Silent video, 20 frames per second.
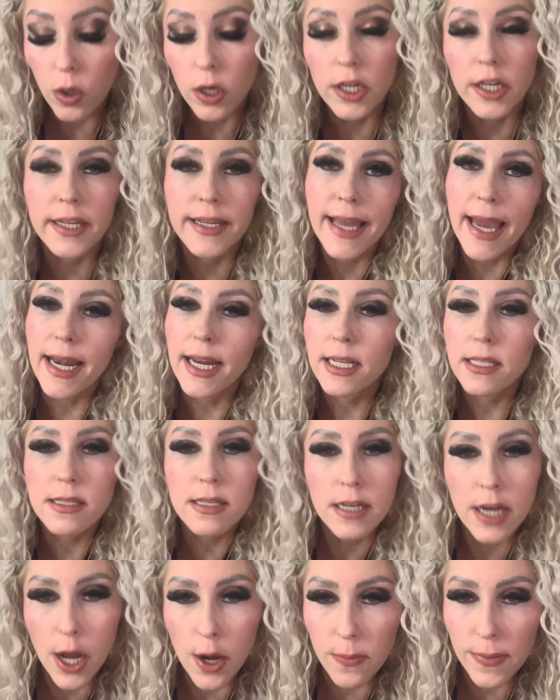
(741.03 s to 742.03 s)
getting
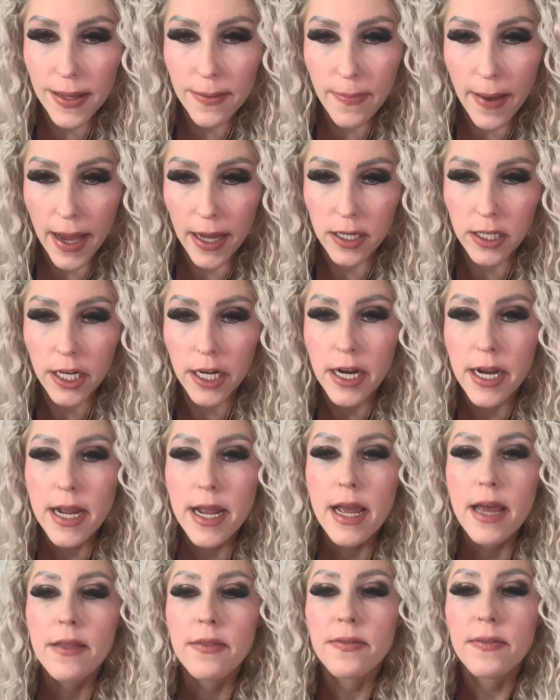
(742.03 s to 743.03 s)
to know me better.
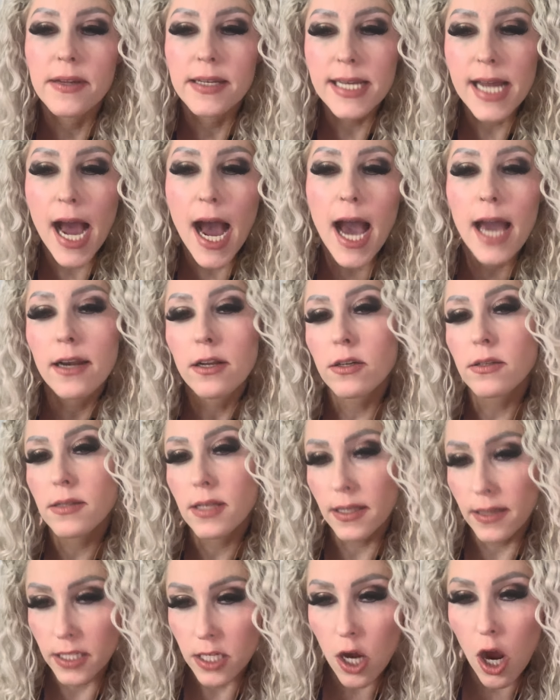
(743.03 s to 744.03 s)
The
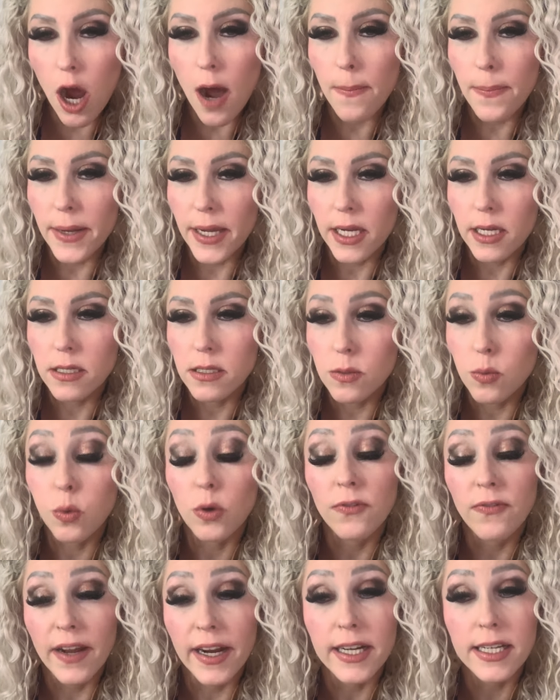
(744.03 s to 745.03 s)
titles and the topics
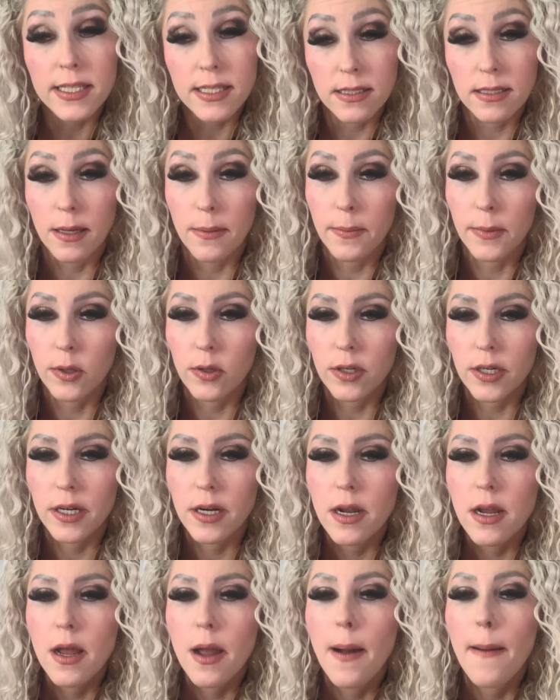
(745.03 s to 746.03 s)
were very
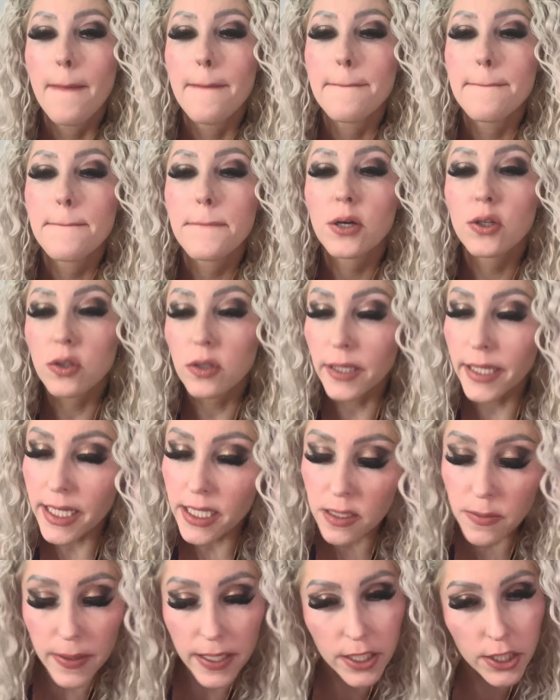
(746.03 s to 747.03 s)
similar.
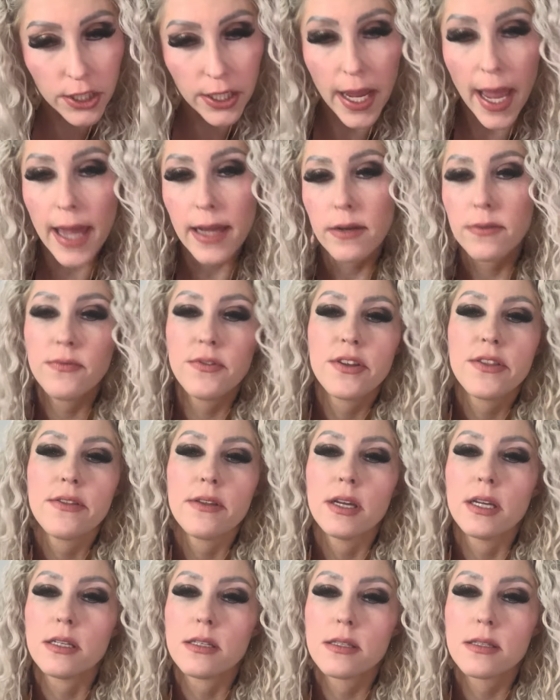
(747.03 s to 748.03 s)
Please be creative with
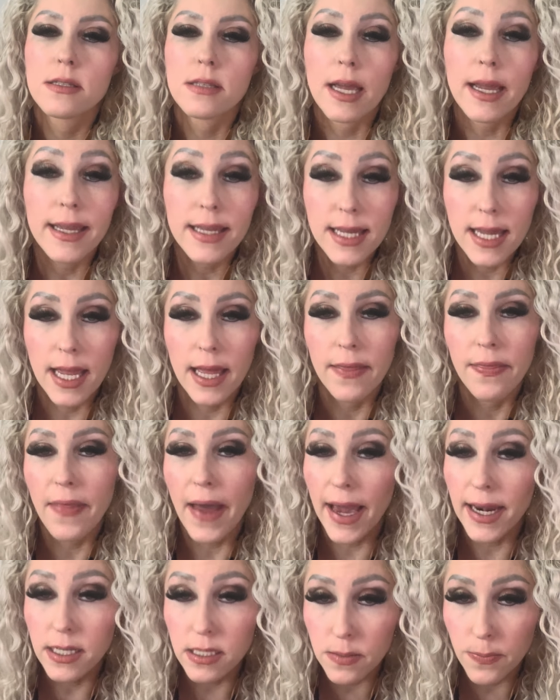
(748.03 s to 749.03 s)
this. Again,
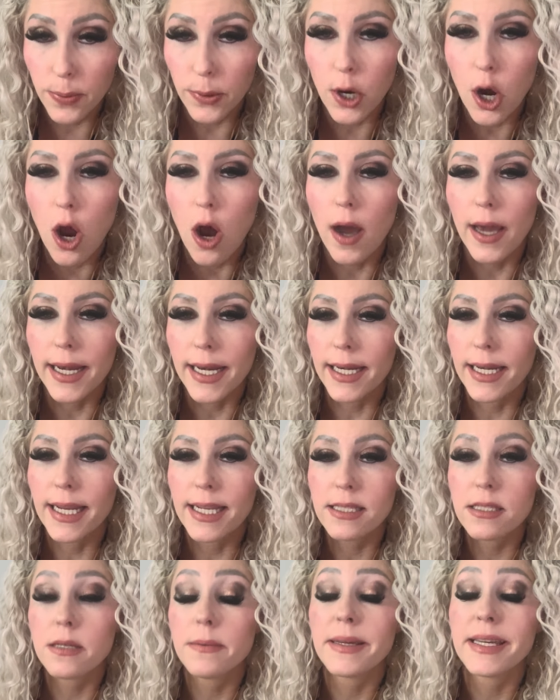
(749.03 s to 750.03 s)
that is broad. It
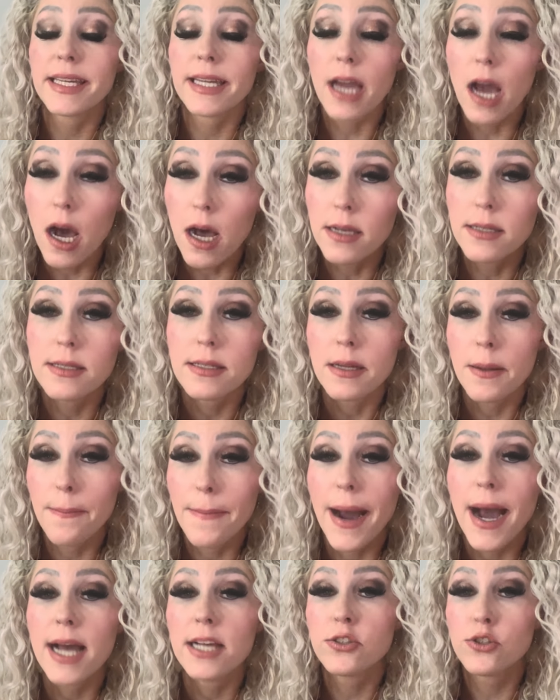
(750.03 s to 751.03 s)
needs to be
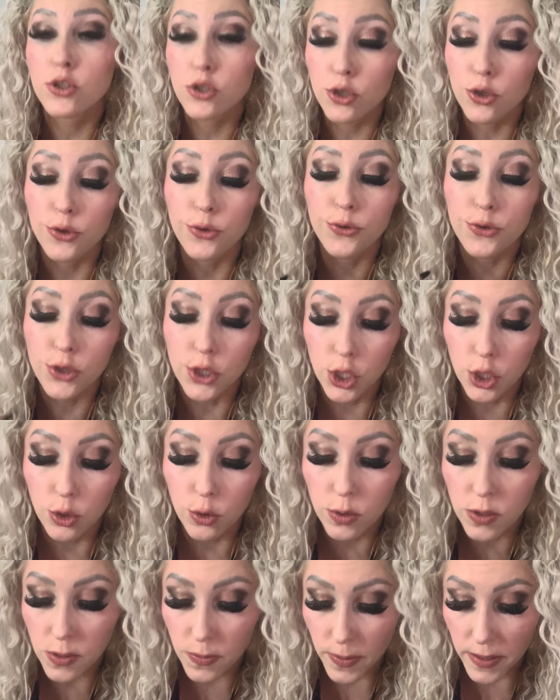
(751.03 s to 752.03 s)
customized to
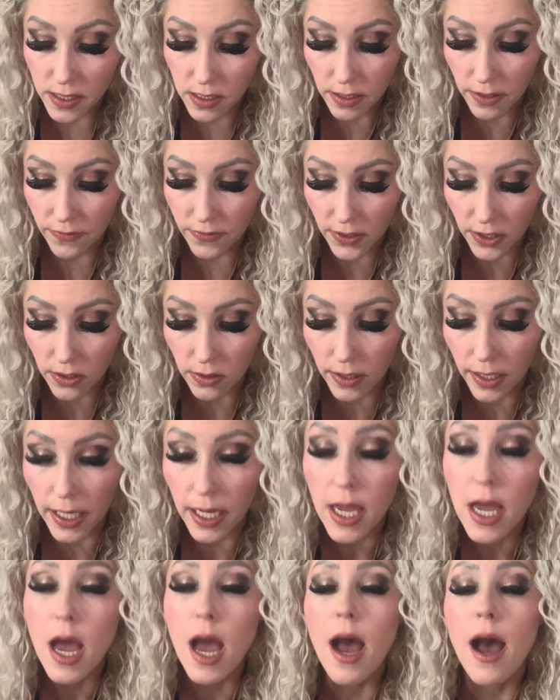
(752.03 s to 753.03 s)
you
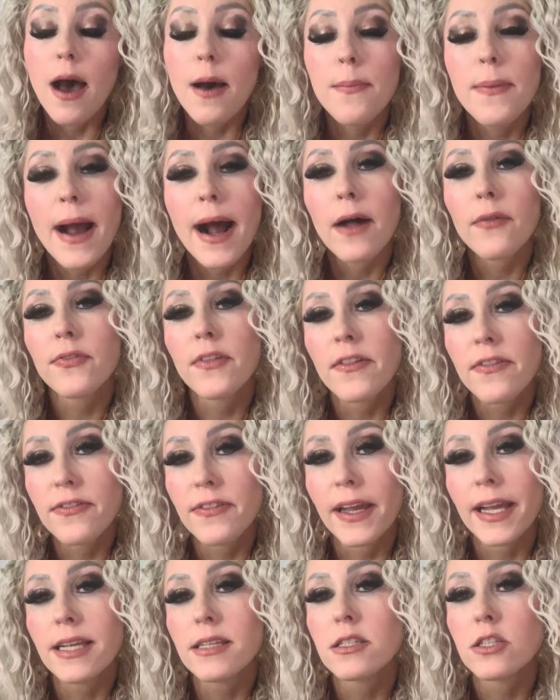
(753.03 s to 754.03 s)
specifically about the
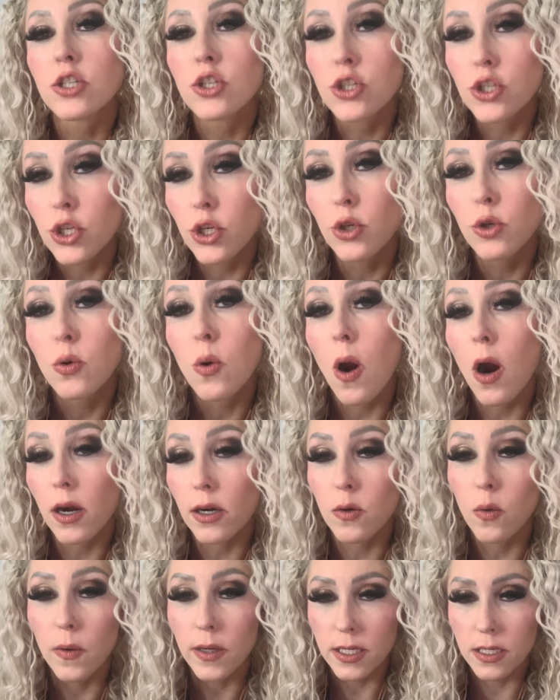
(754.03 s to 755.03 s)
things you are
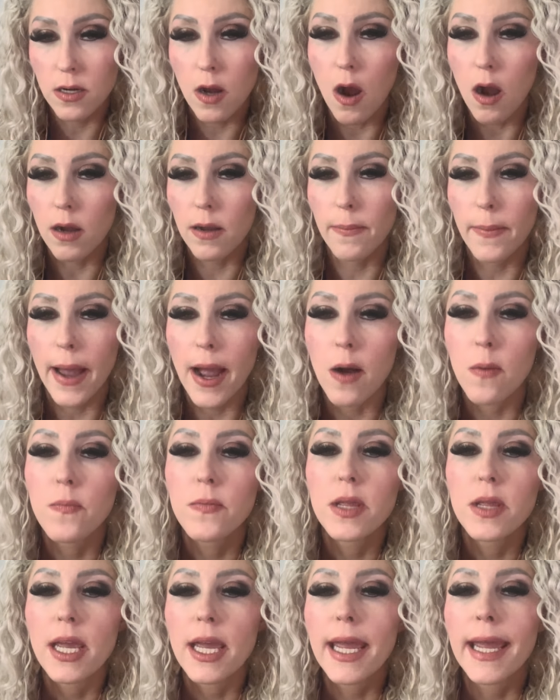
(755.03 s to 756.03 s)
going to talk about.
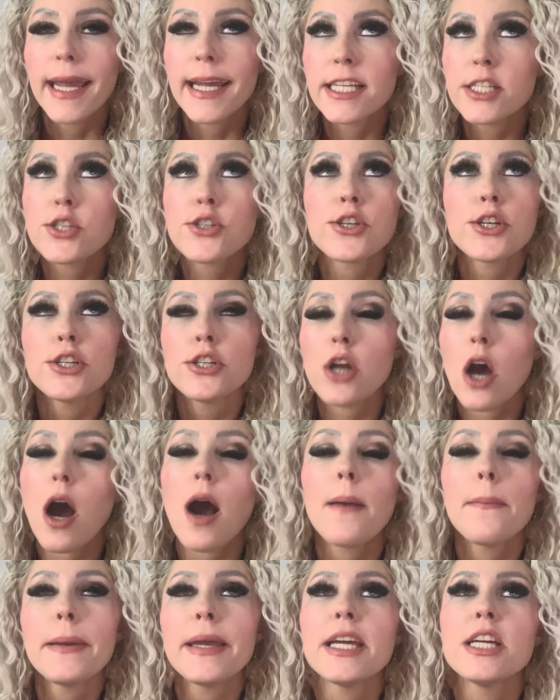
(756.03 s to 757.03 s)
It should
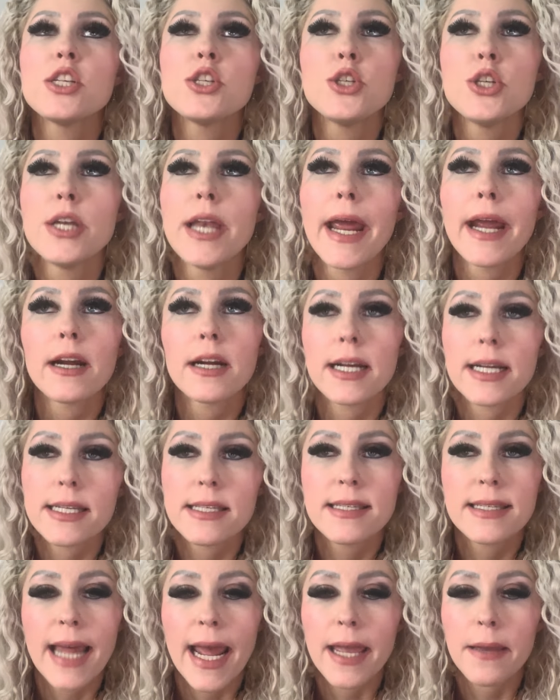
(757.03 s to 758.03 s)
not be a generic
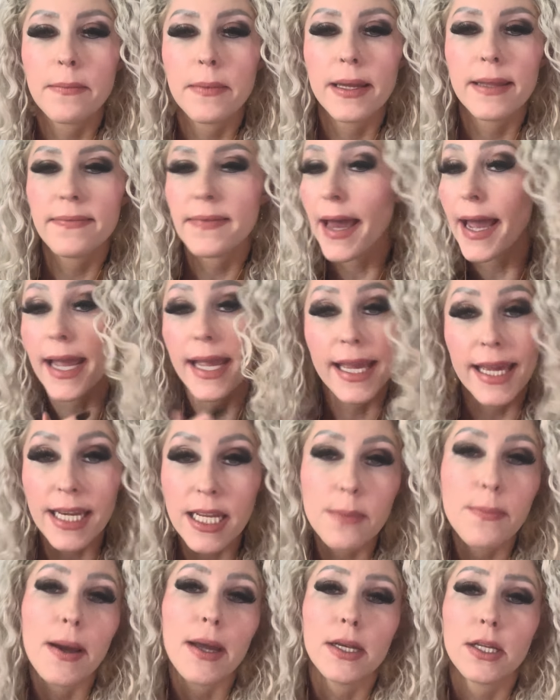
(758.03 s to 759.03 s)
statement that
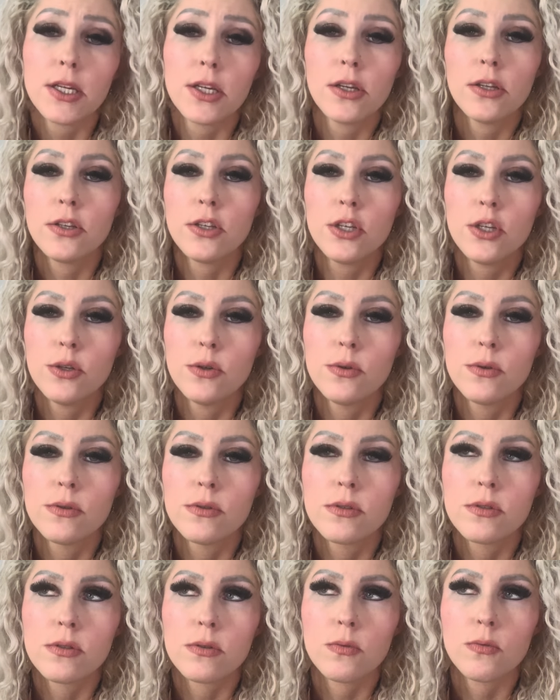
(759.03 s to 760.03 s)
anybody could
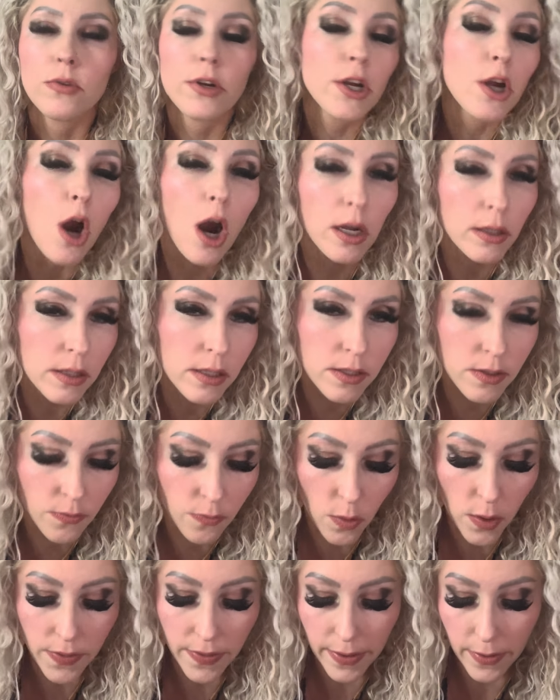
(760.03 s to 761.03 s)
use regardless
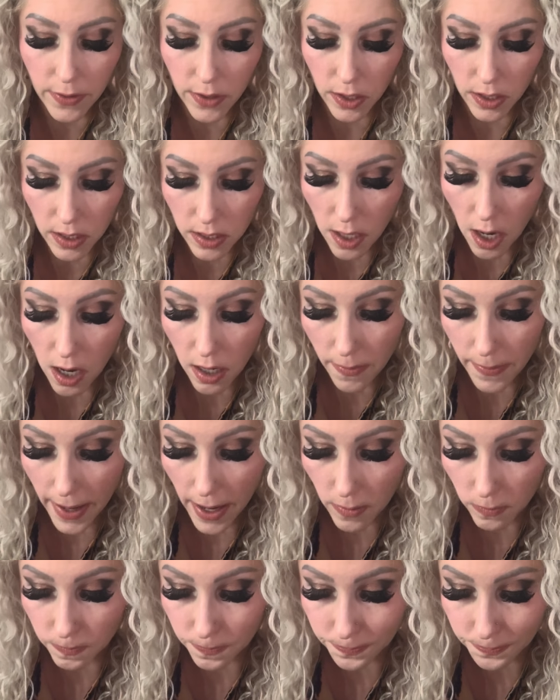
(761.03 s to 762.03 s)
of what they were going to talk
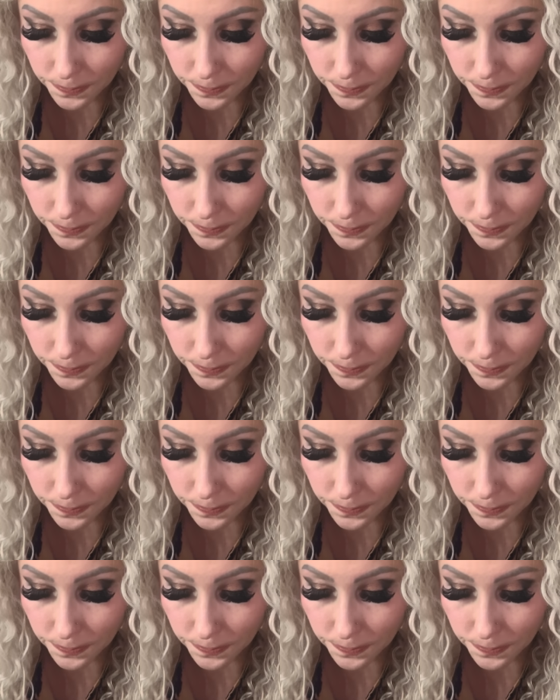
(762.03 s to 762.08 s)
about.